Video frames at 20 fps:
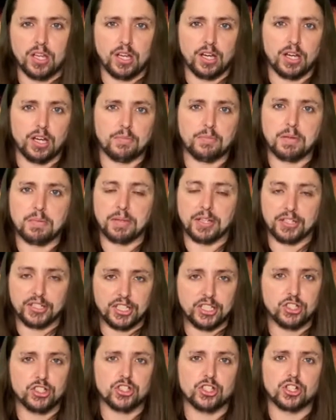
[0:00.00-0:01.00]
Maybe a
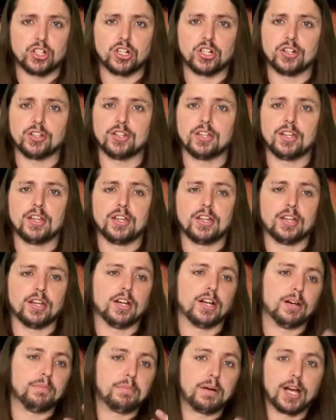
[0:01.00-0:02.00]
t-shirt,
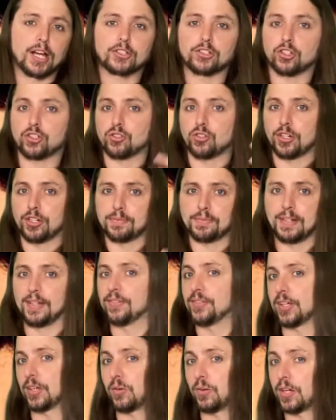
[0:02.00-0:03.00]
boxer shorts,
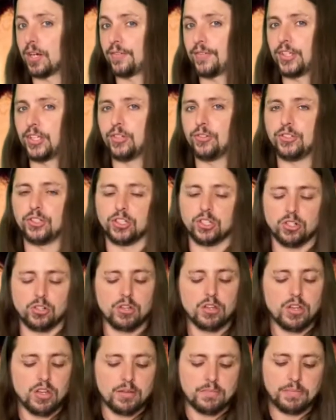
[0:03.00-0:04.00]
briefs, like whatever you
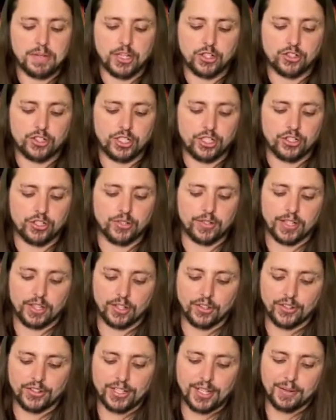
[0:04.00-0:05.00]
do. Make sure you're doing
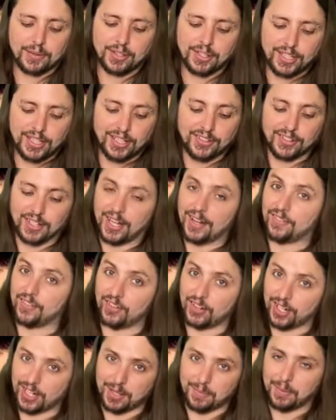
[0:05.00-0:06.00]
those types of things. I never
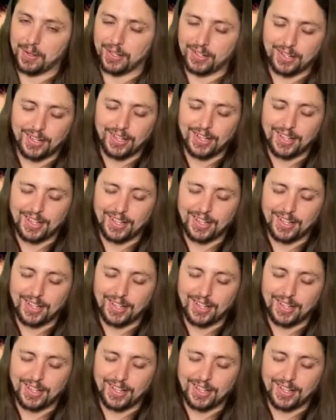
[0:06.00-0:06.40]
recommend